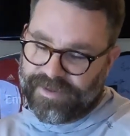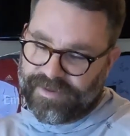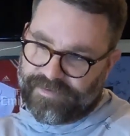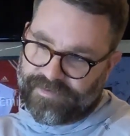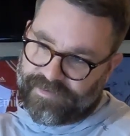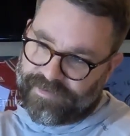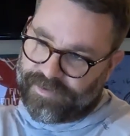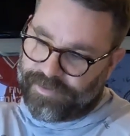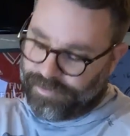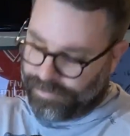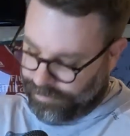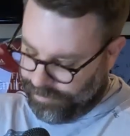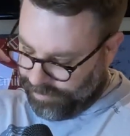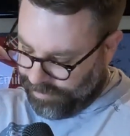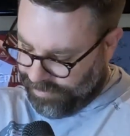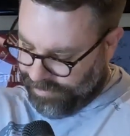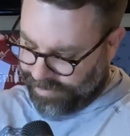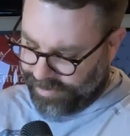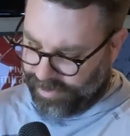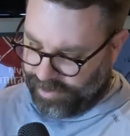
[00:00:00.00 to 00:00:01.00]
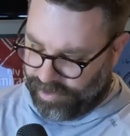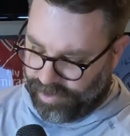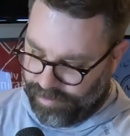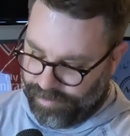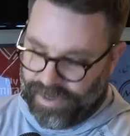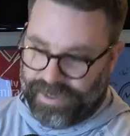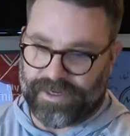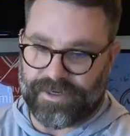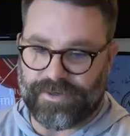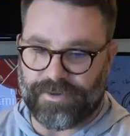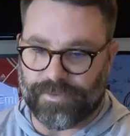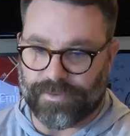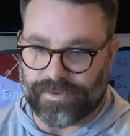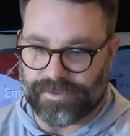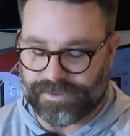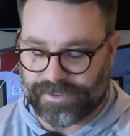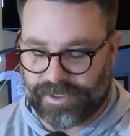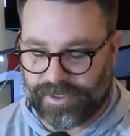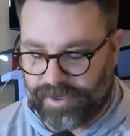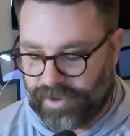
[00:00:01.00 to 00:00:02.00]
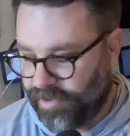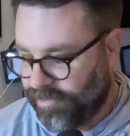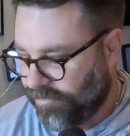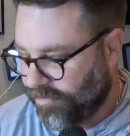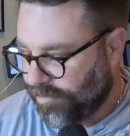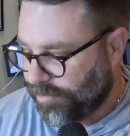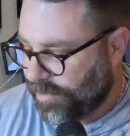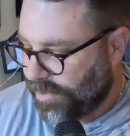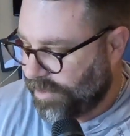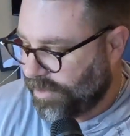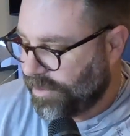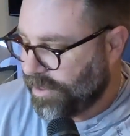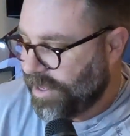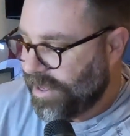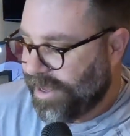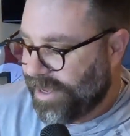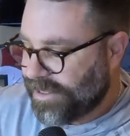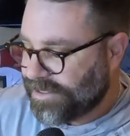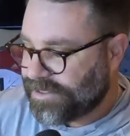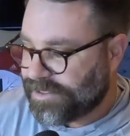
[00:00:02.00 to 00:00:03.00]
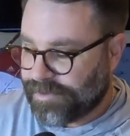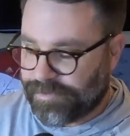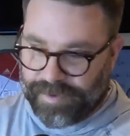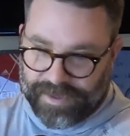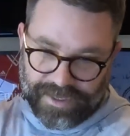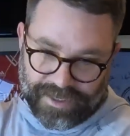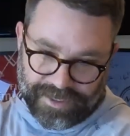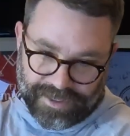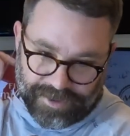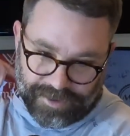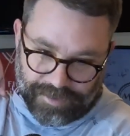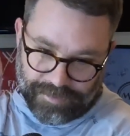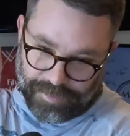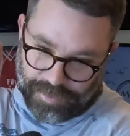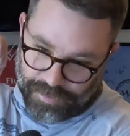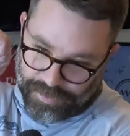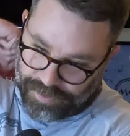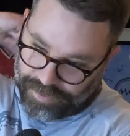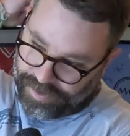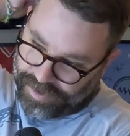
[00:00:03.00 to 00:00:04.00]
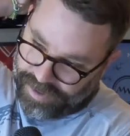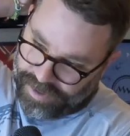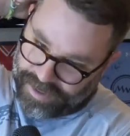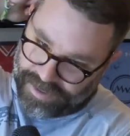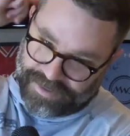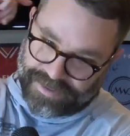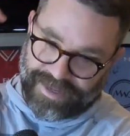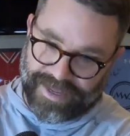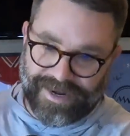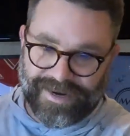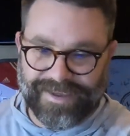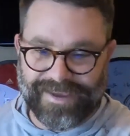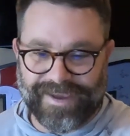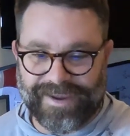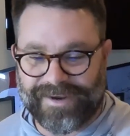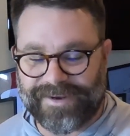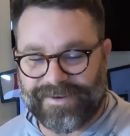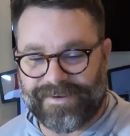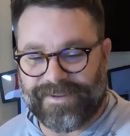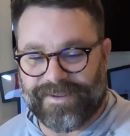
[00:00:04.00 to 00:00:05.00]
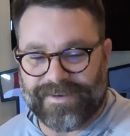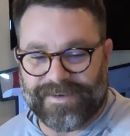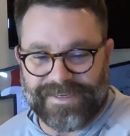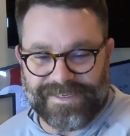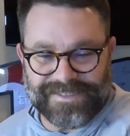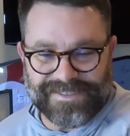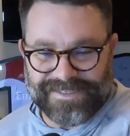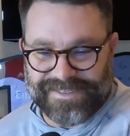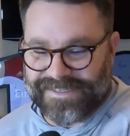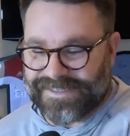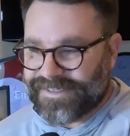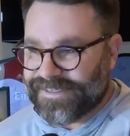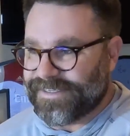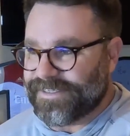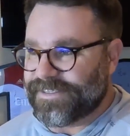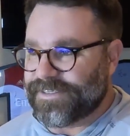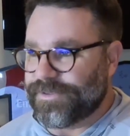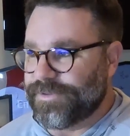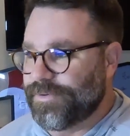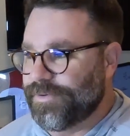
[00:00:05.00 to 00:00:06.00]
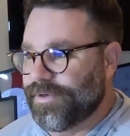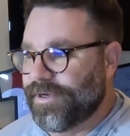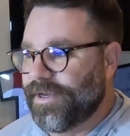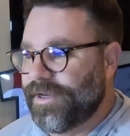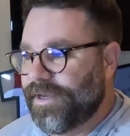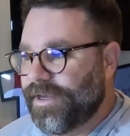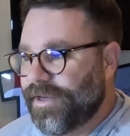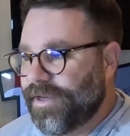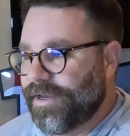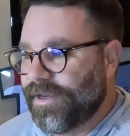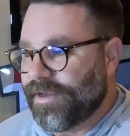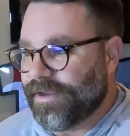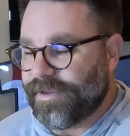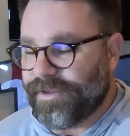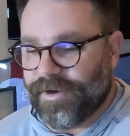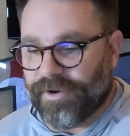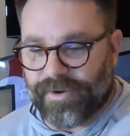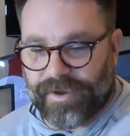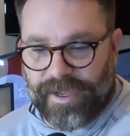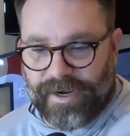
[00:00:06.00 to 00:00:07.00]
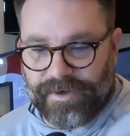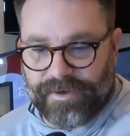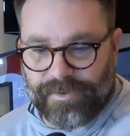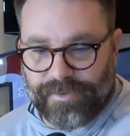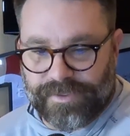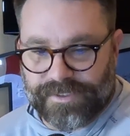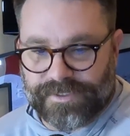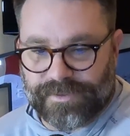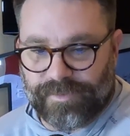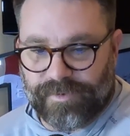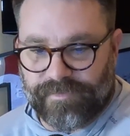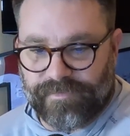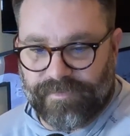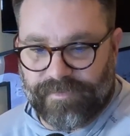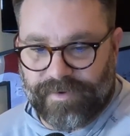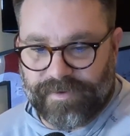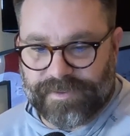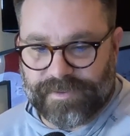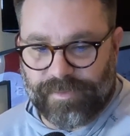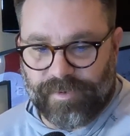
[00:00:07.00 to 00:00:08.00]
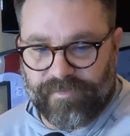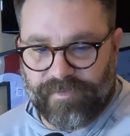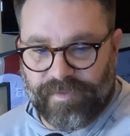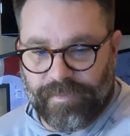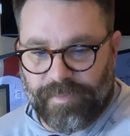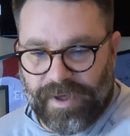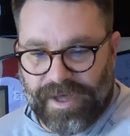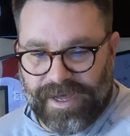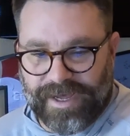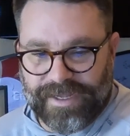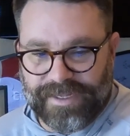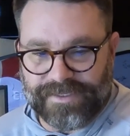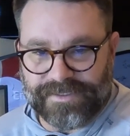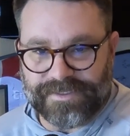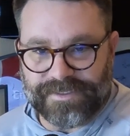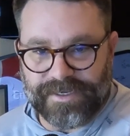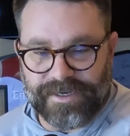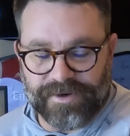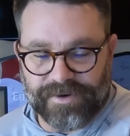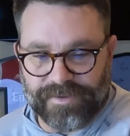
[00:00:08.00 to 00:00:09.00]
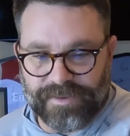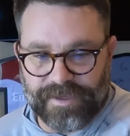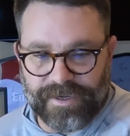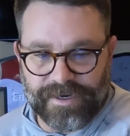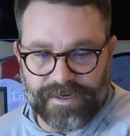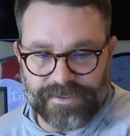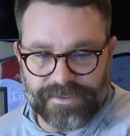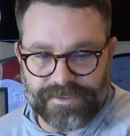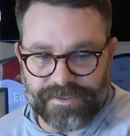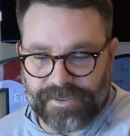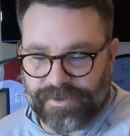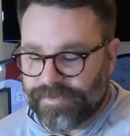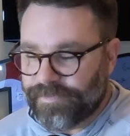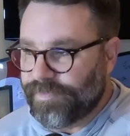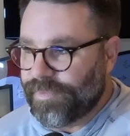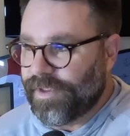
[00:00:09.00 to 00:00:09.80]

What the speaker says: is to I got all my cords all over me is to be a little more dedicated and consistent to kind of doing some of the pods here and there. So